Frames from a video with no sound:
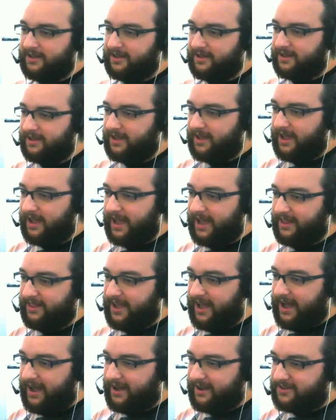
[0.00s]
And
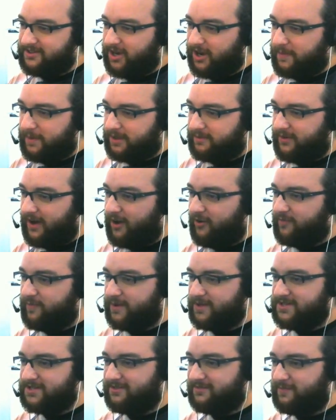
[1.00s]
yeah, talk about the valve
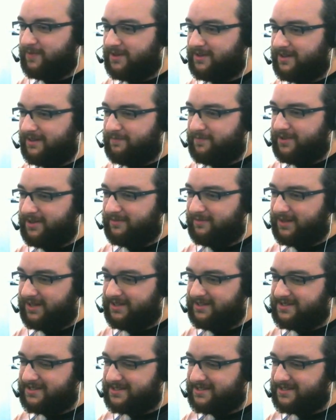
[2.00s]
puzzle, please.